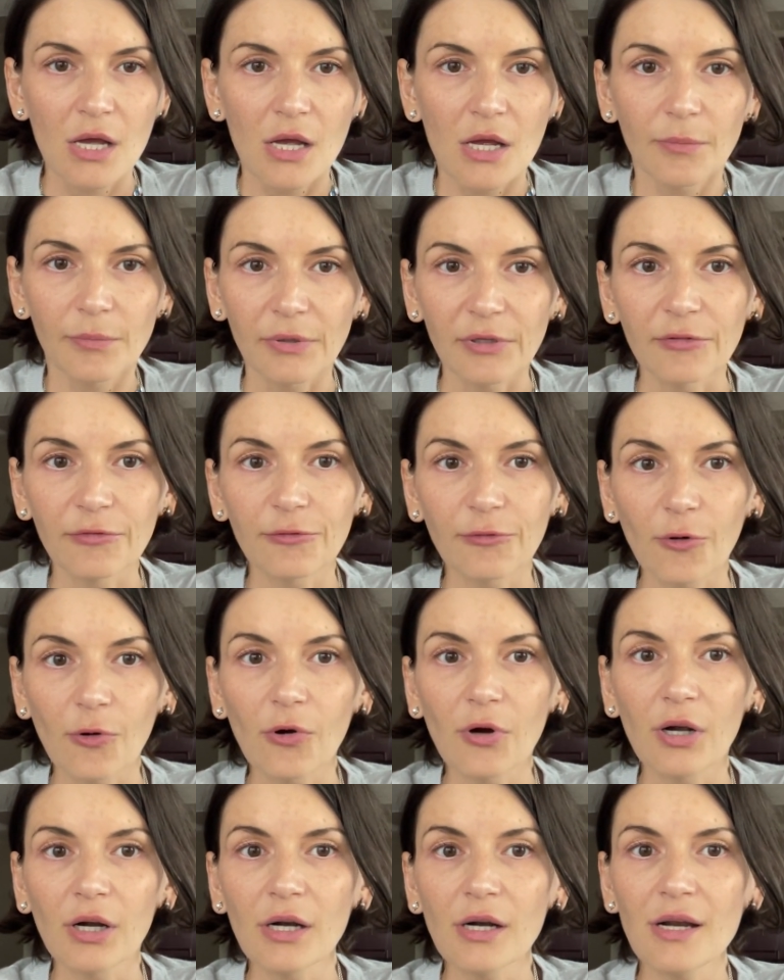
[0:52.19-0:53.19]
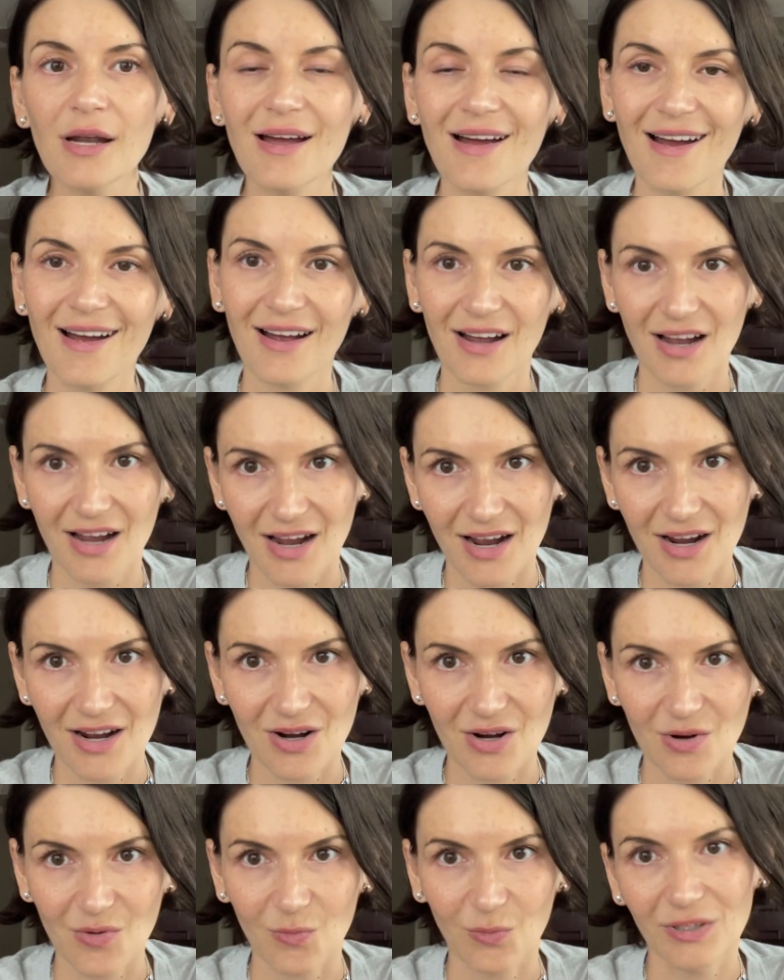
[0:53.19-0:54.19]
Before
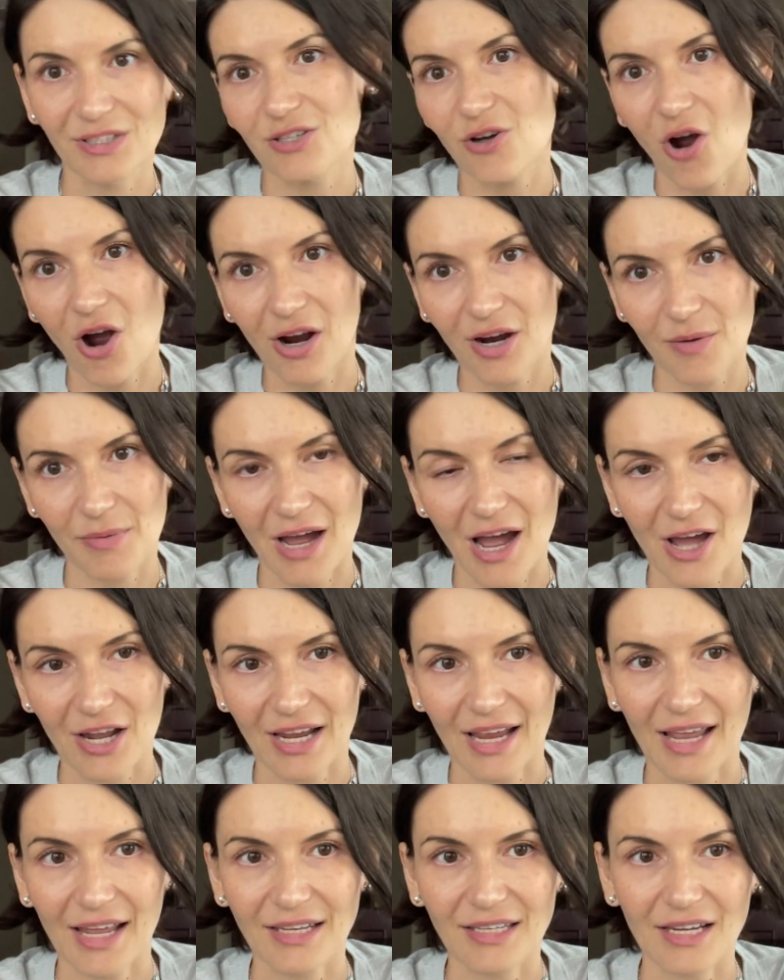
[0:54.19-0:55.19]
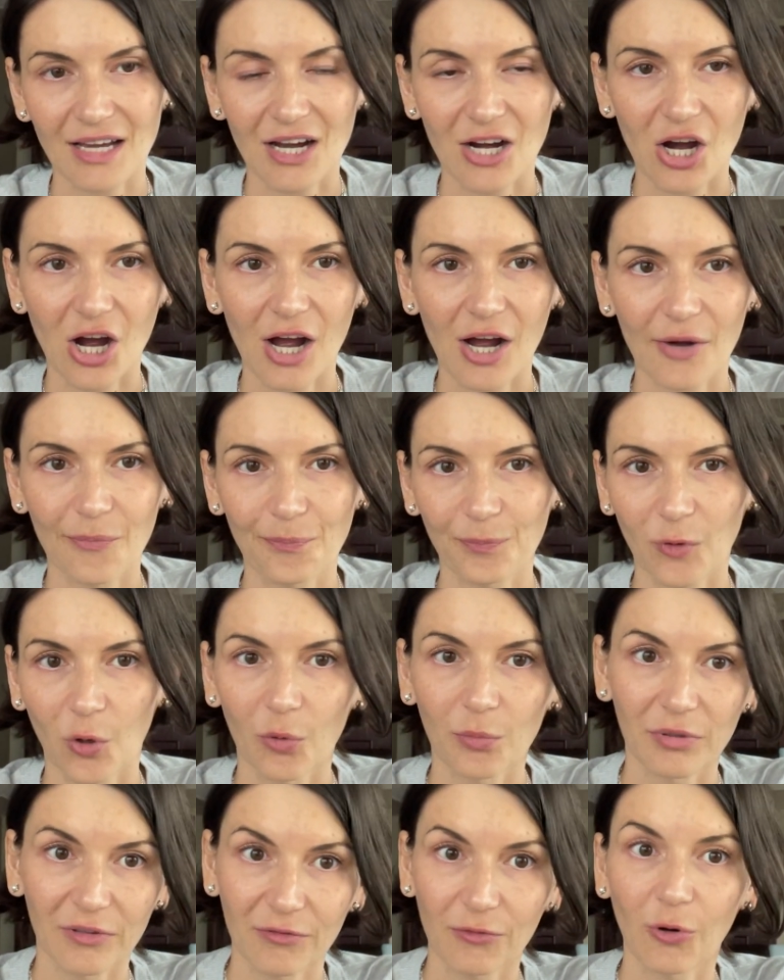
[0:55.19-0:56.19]
we talk about it, or
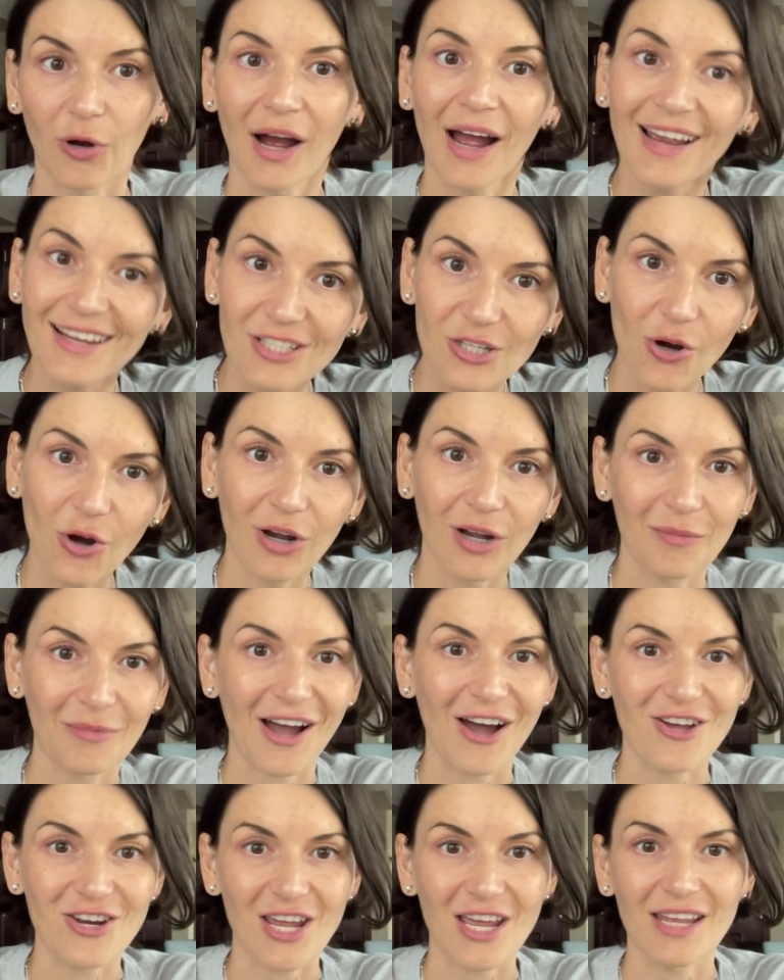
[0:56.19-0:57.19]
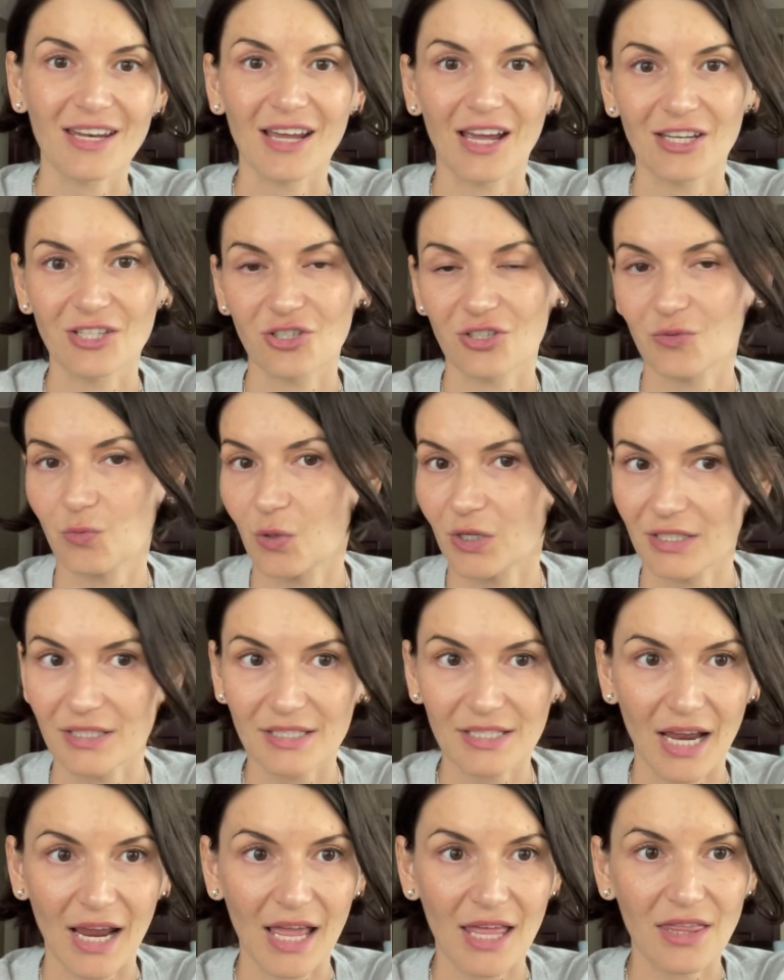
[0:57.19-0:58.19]
before I talk about it, I just want to
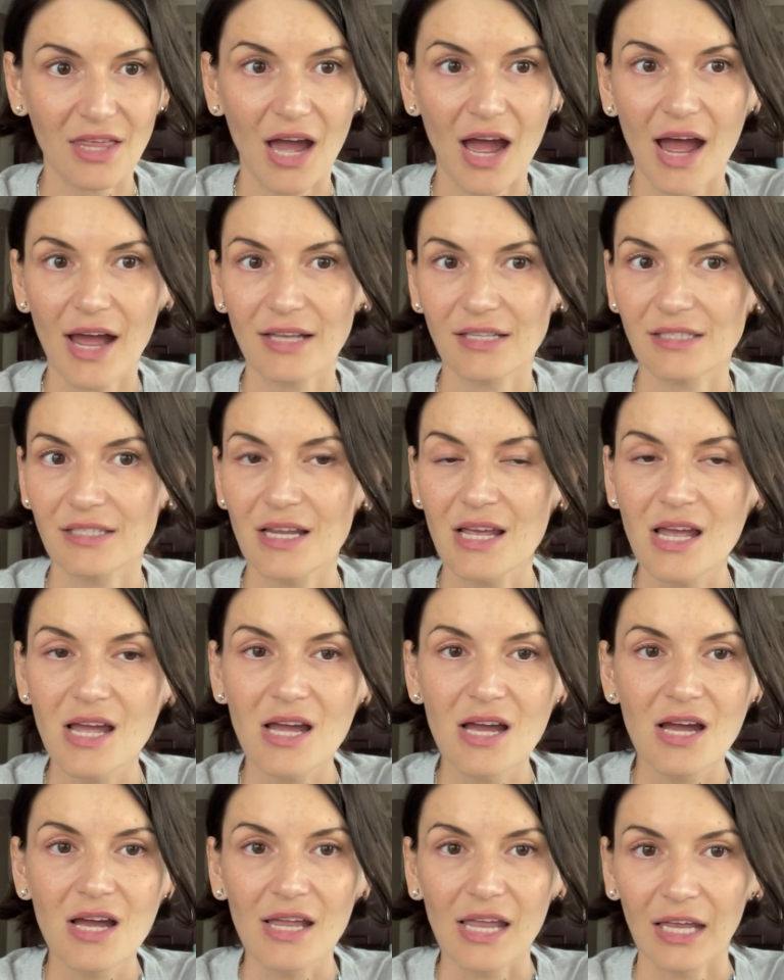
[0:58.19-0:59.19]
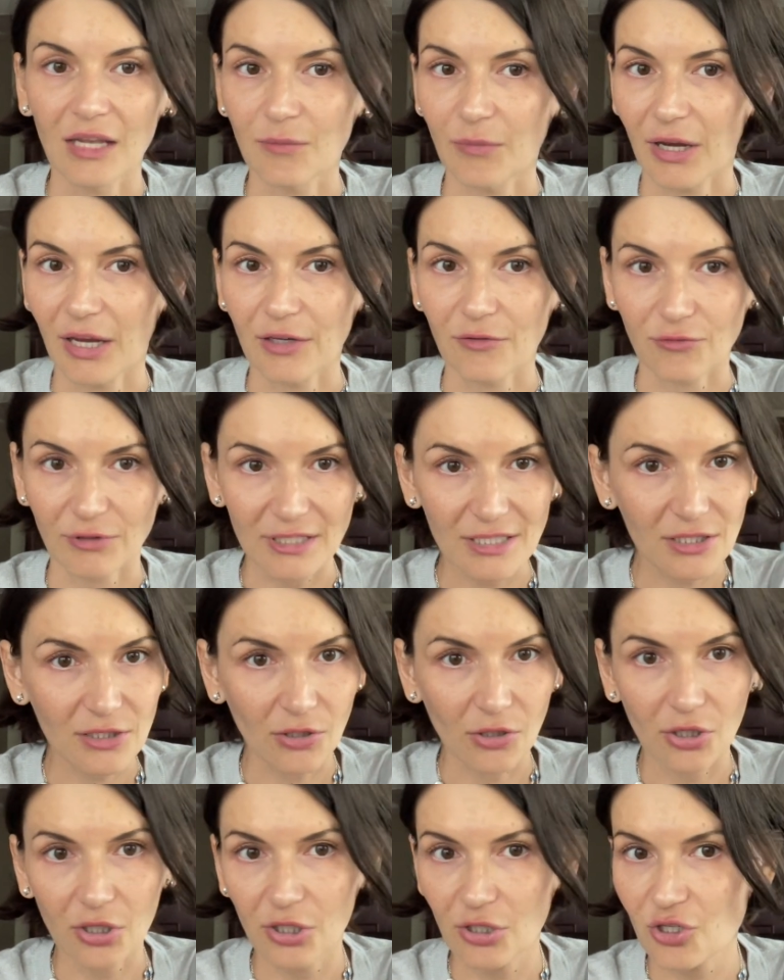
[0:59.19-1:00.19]
say that in my
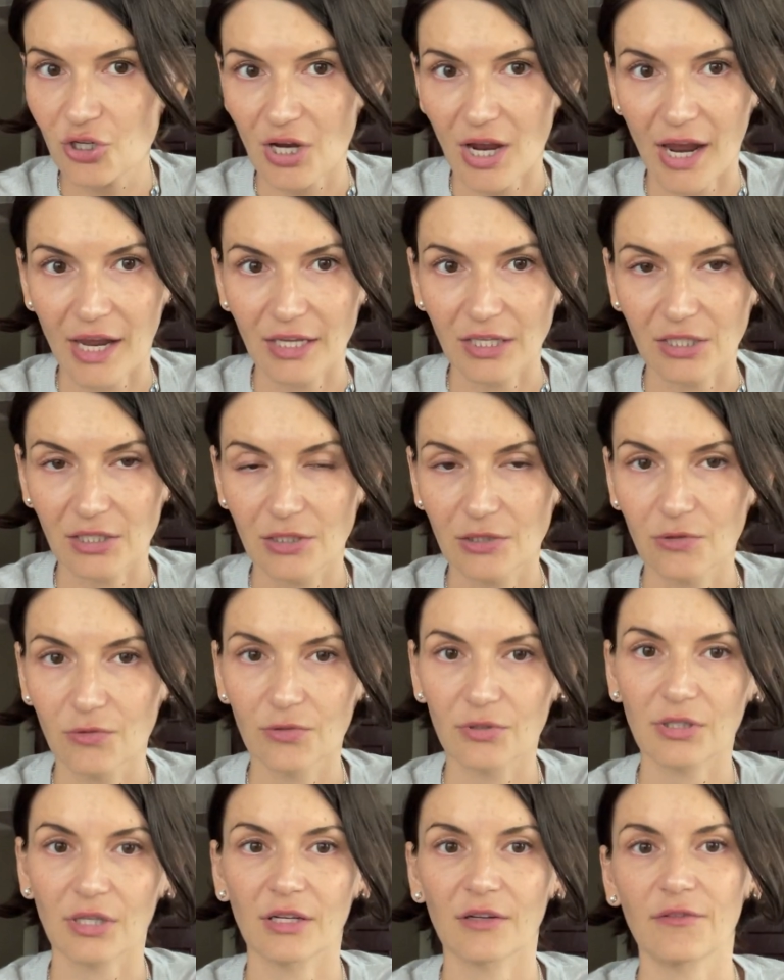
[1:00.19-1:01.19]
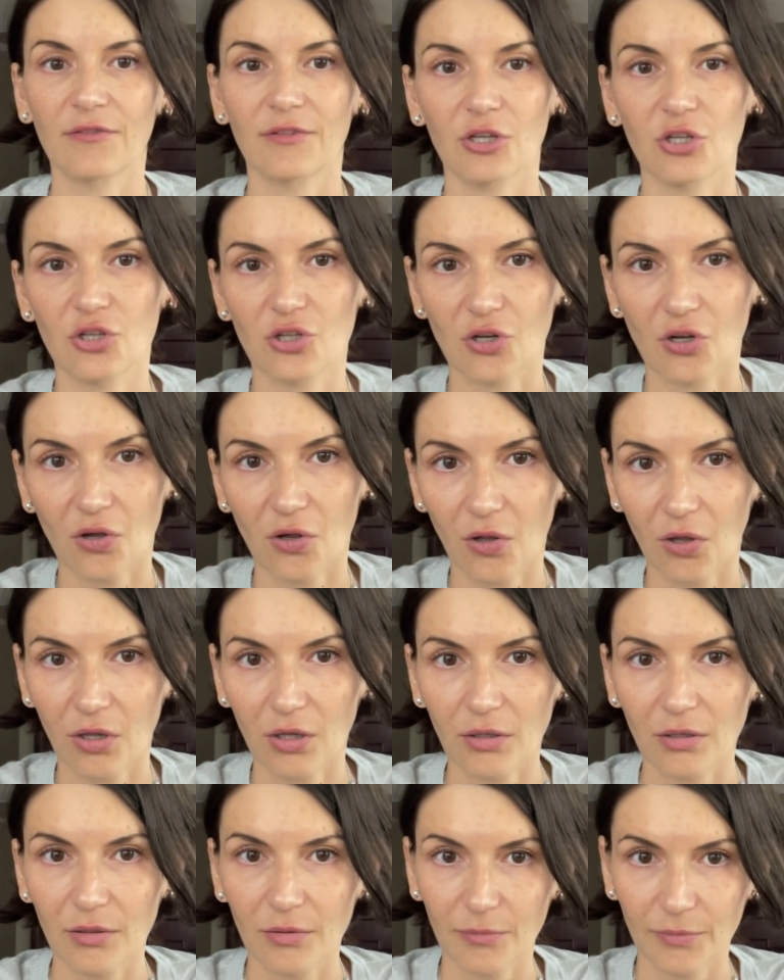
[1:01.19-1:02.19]
research, I used an official
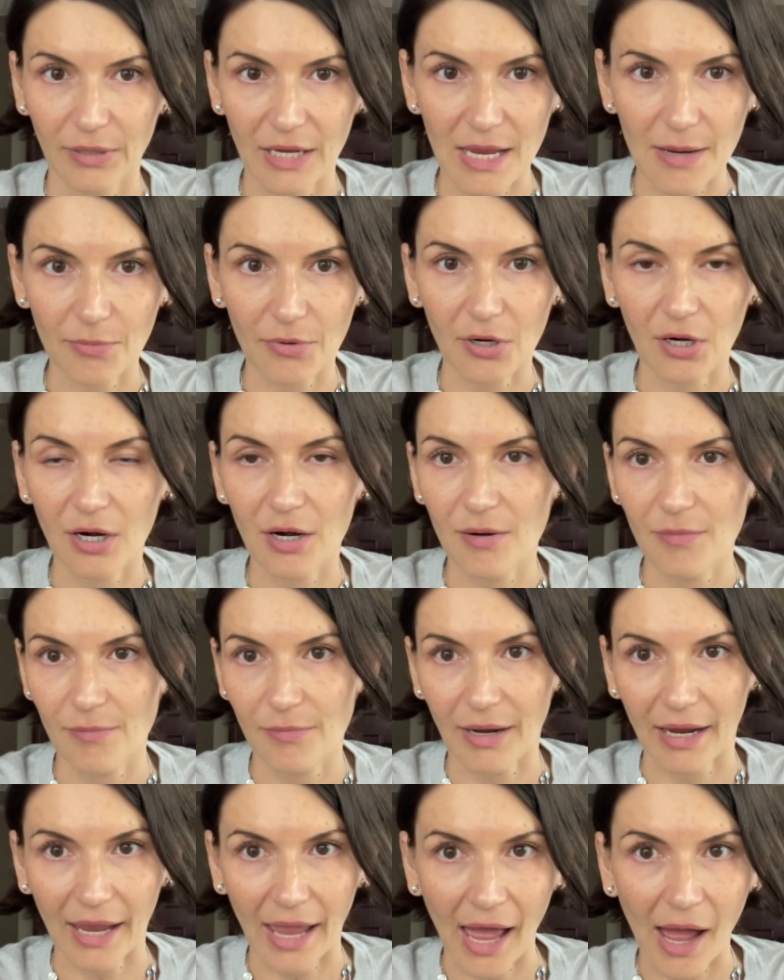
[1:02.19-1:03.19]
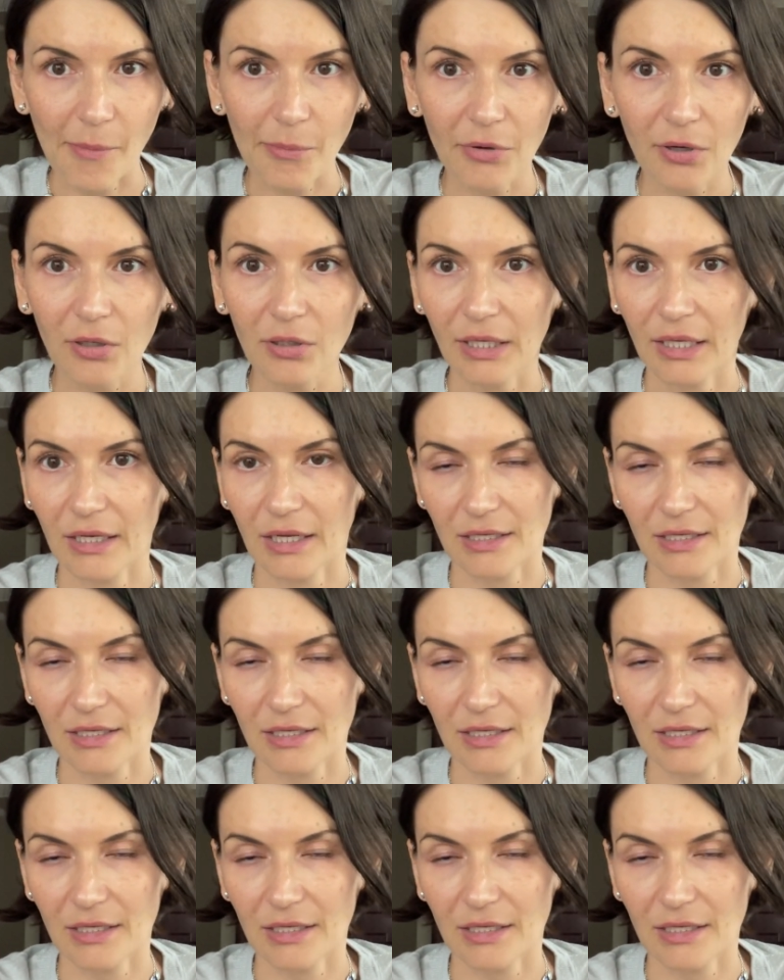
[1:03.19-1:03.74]
paper by Apple, and I